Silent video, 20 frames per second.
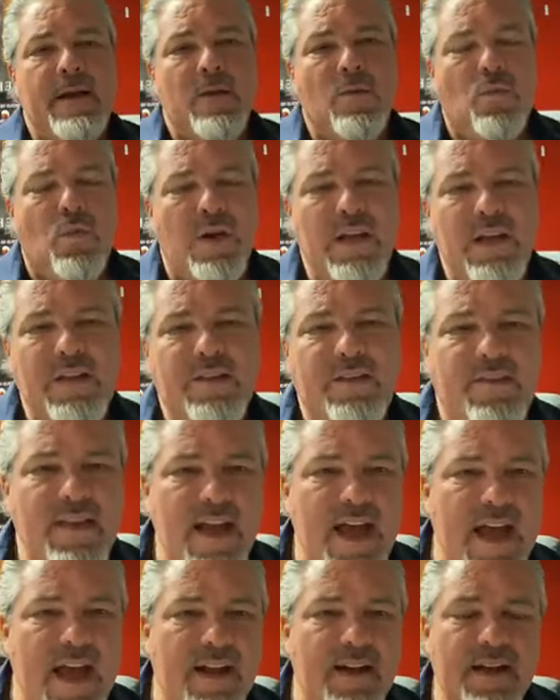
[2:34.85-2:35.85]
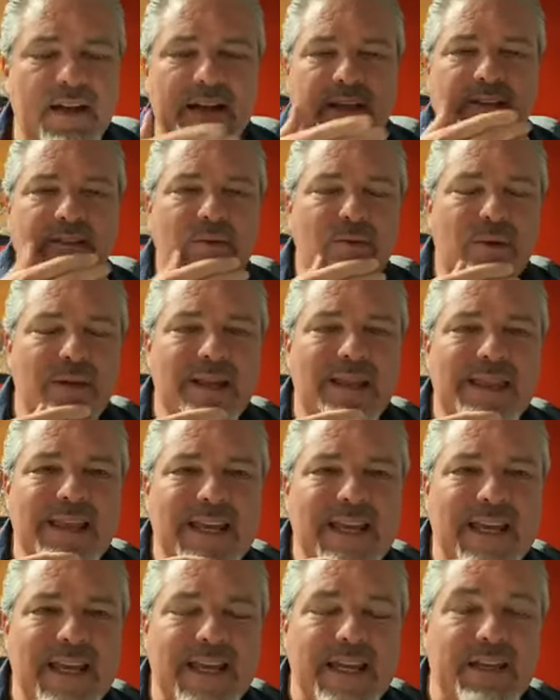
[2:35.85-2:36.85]
What is that? And I said, what do you
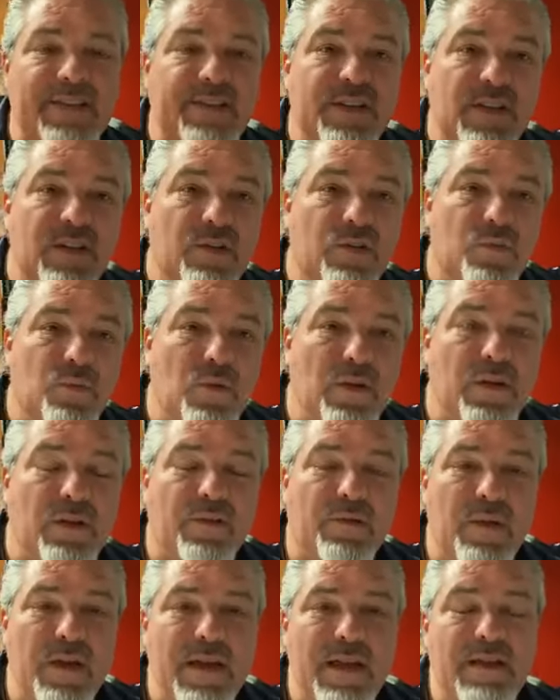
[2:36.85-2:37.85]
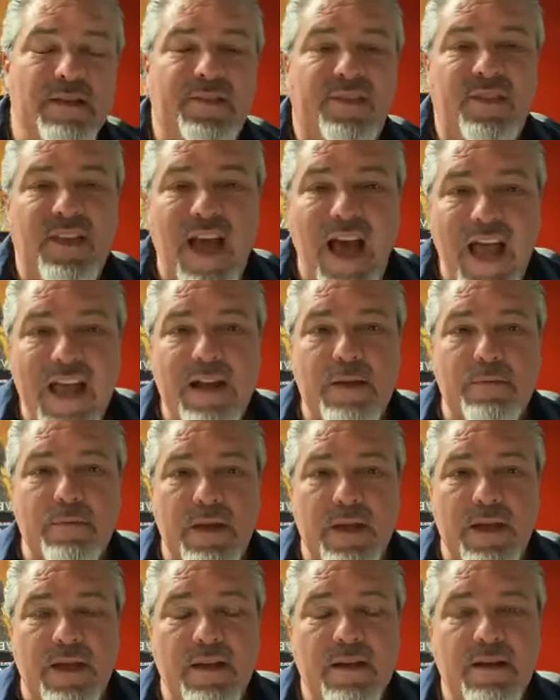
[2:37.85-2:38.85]
think it is? He goes, well, it's inside of
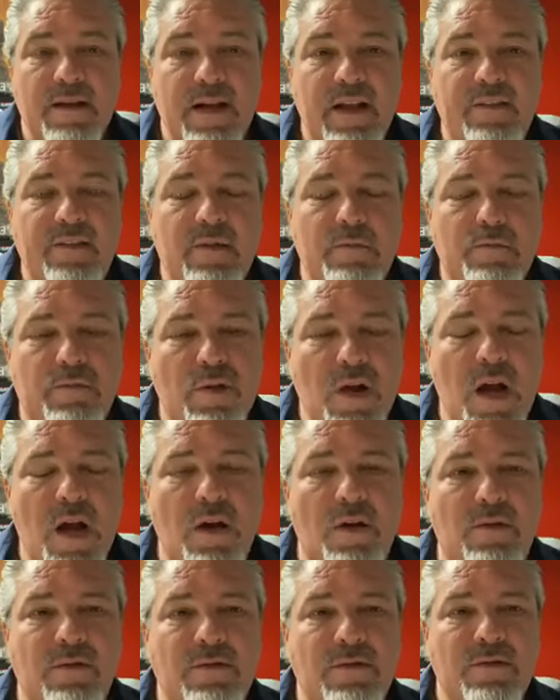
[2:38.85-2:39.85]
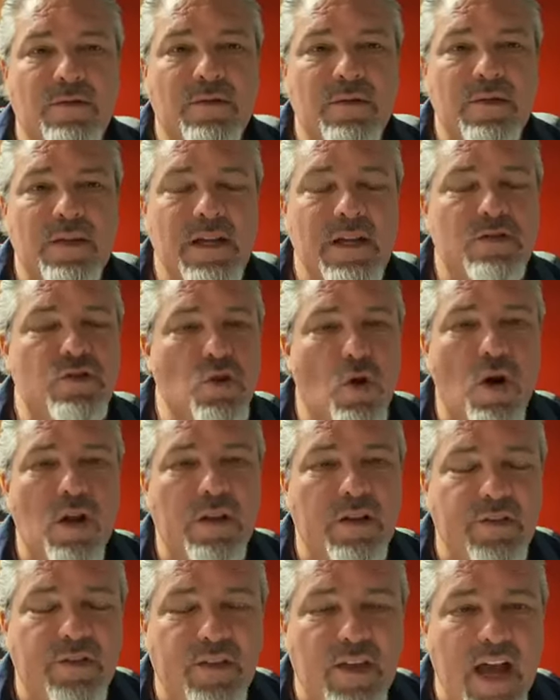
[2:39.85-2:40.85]
me. And I said, bro, it's
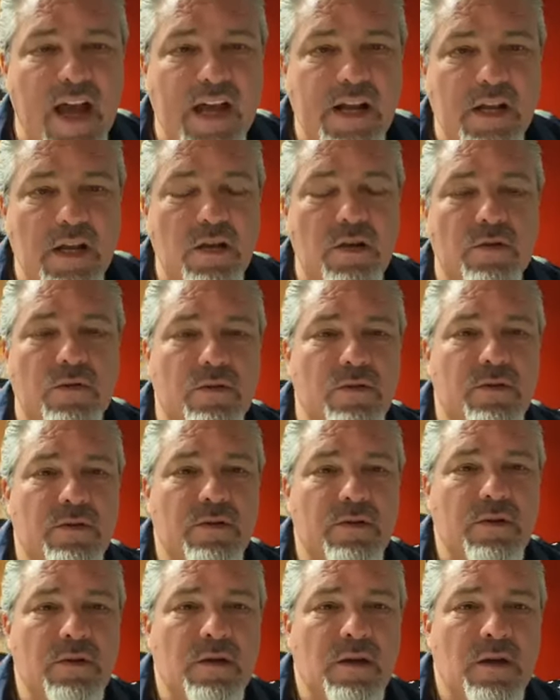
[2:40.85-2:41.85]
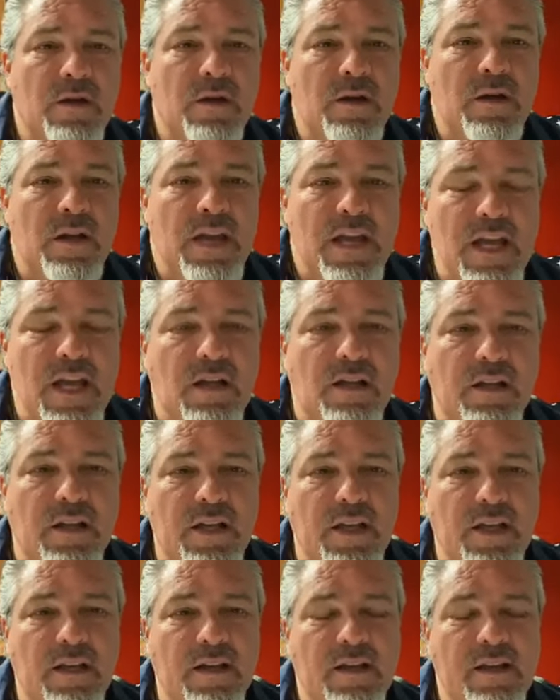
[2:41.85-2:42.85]
all inside of you.
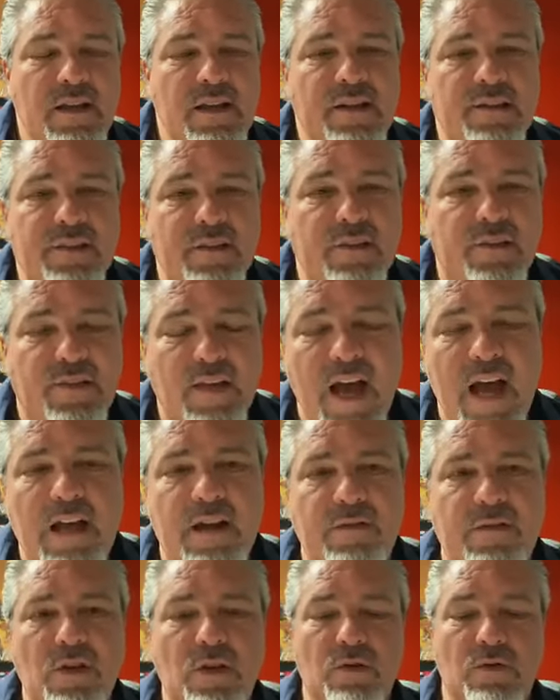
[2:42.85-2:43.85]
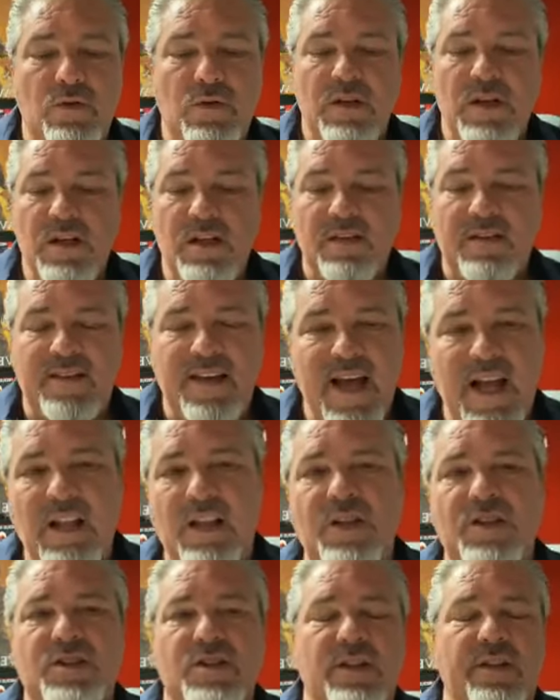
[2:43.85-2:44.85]
Healing is inside of you.
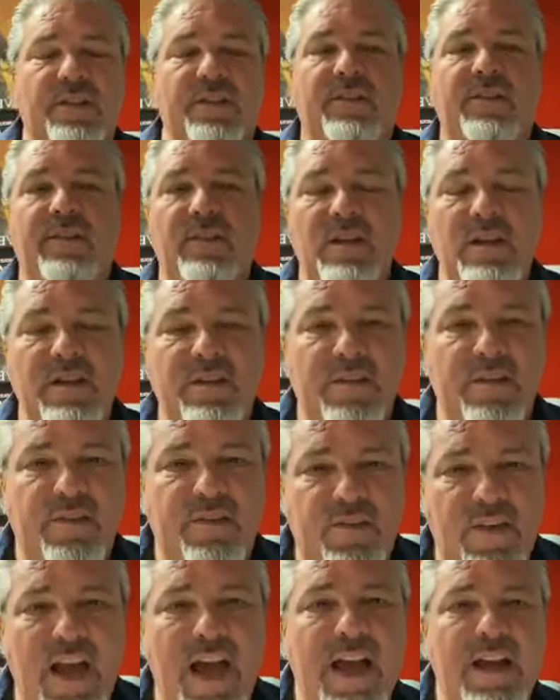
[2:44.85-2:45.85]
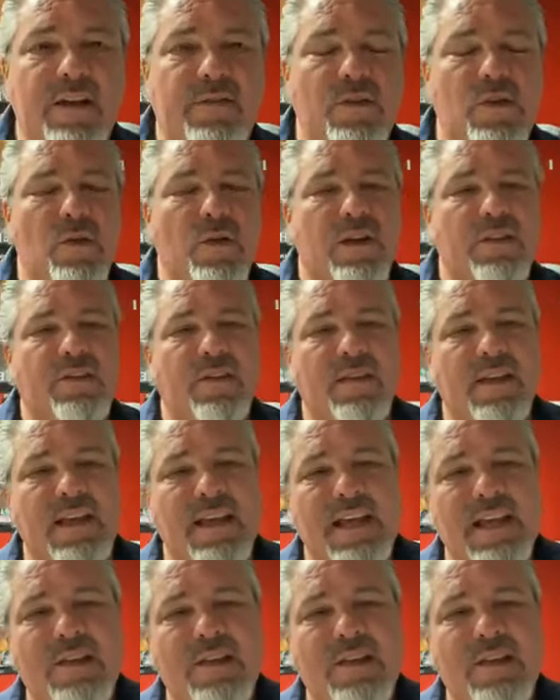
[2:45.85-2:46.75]
Intelligence is inside of you. I said,